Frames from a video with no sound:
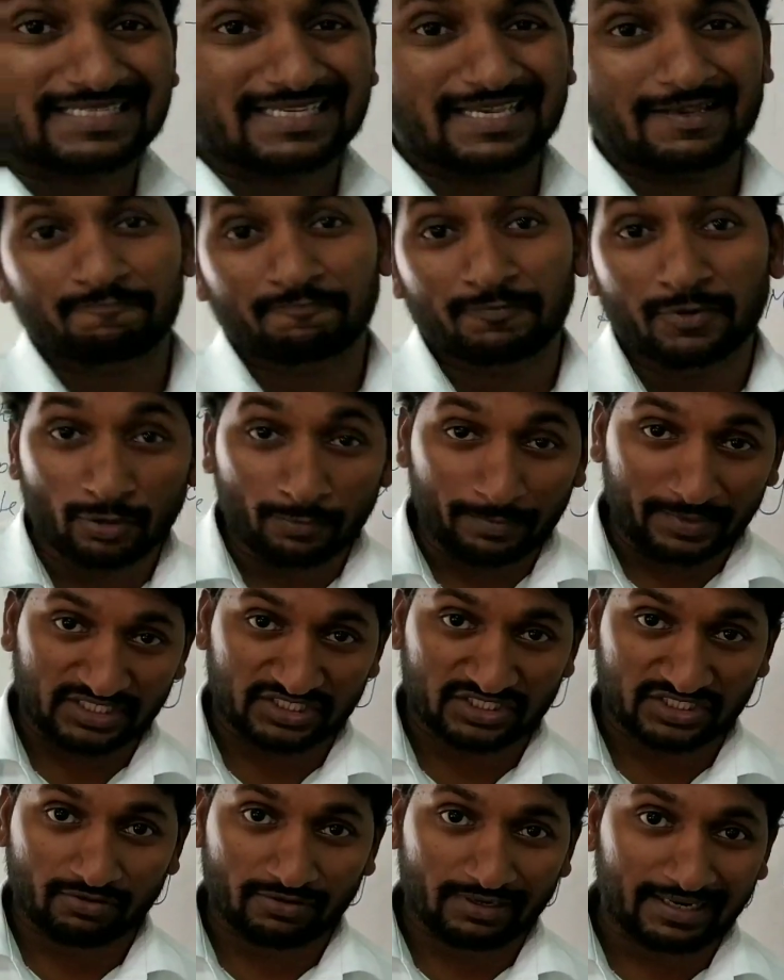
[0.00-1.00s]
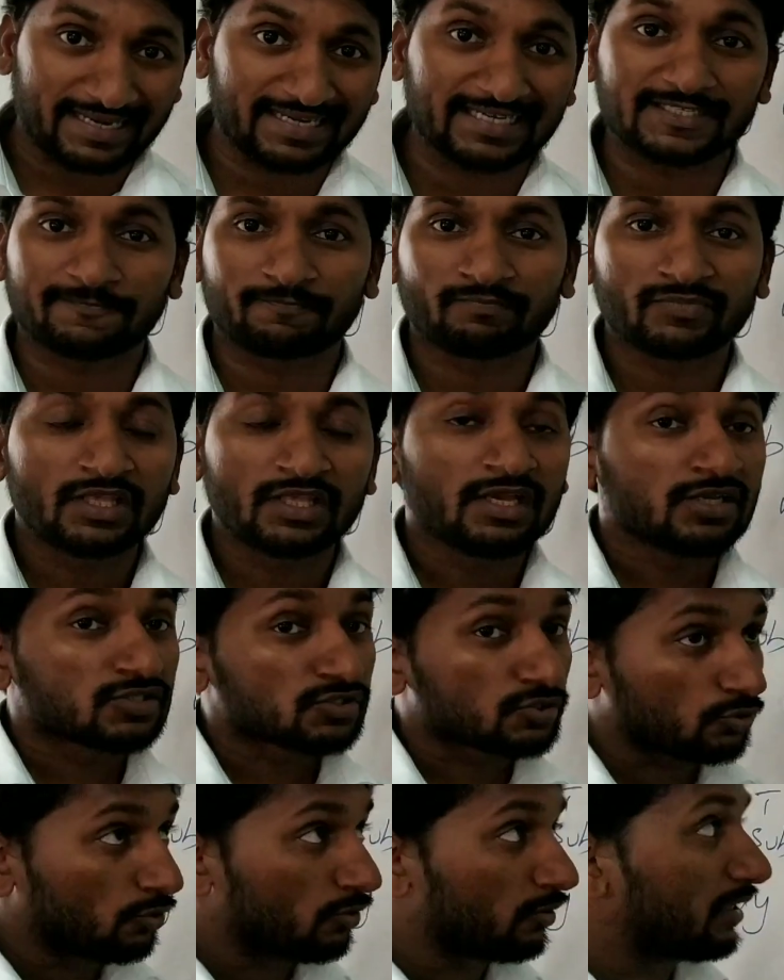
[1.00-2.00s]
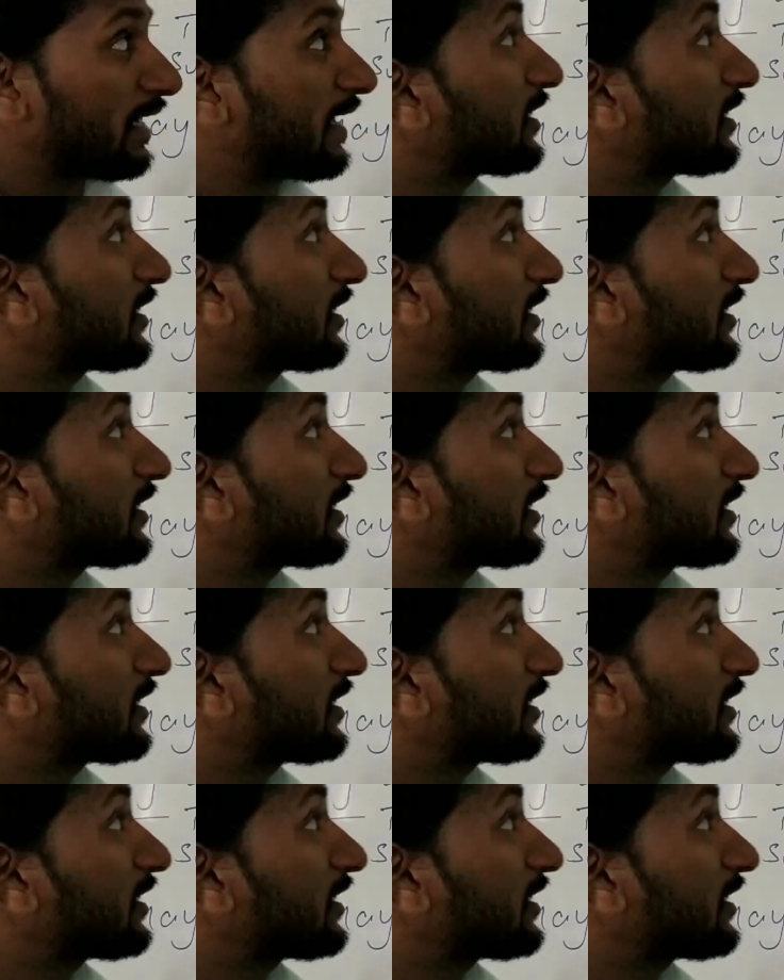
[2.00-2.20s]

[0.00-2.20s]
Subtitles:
Asking permission, right? So